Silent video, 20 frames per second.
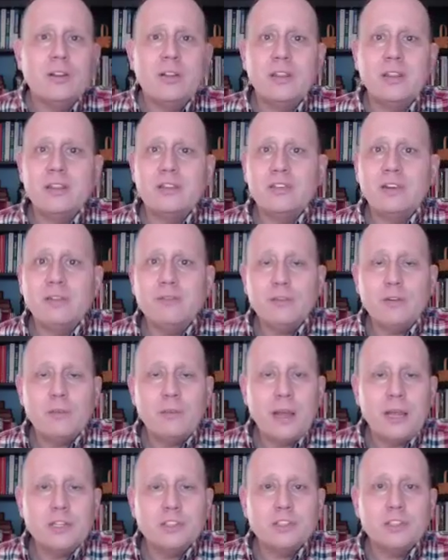this
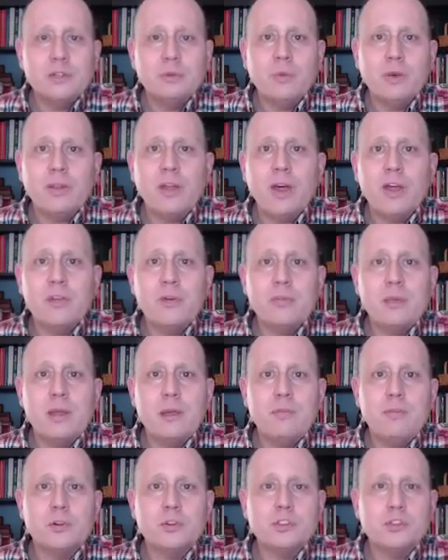information with other
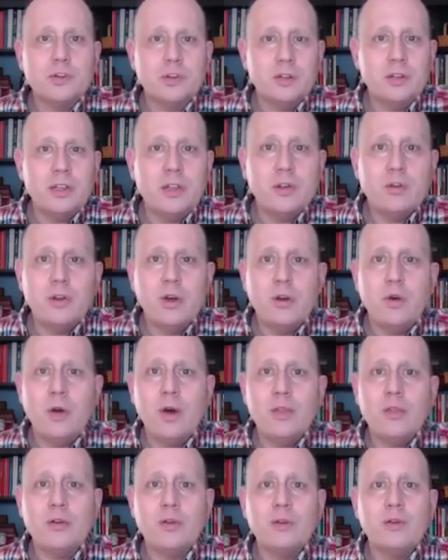people. Surely you know
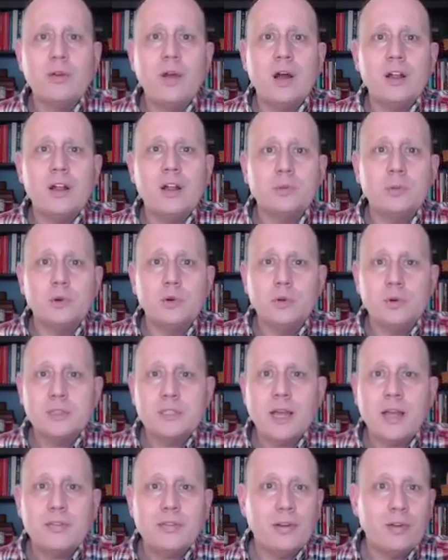other entrepreneurs
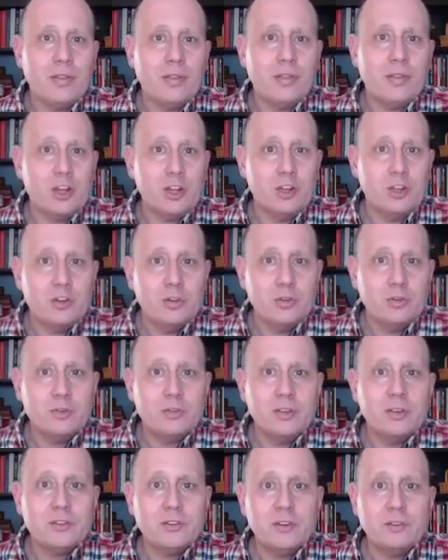out there that could use
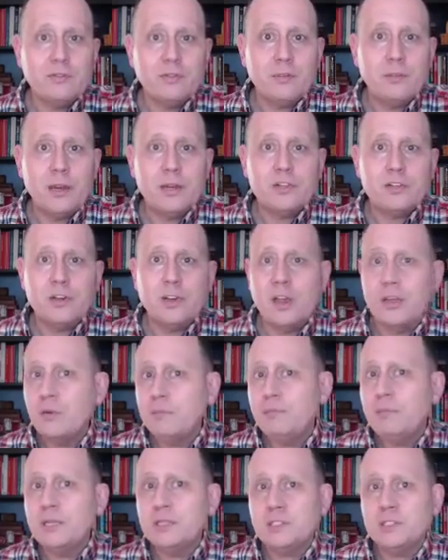this information, other
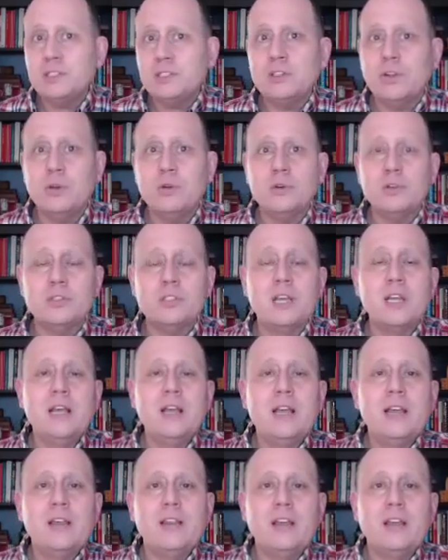business owners
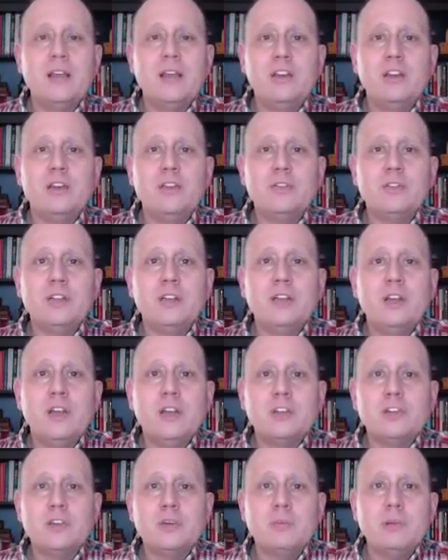that could use it.
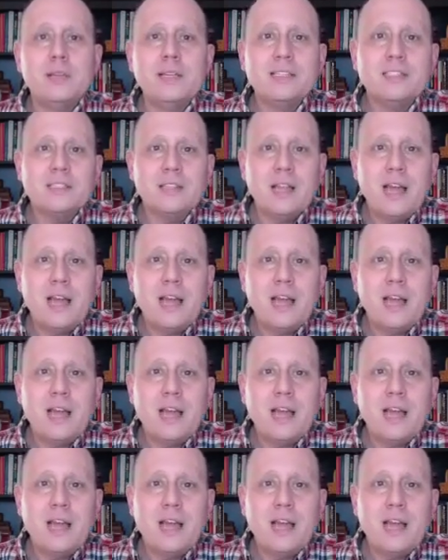So please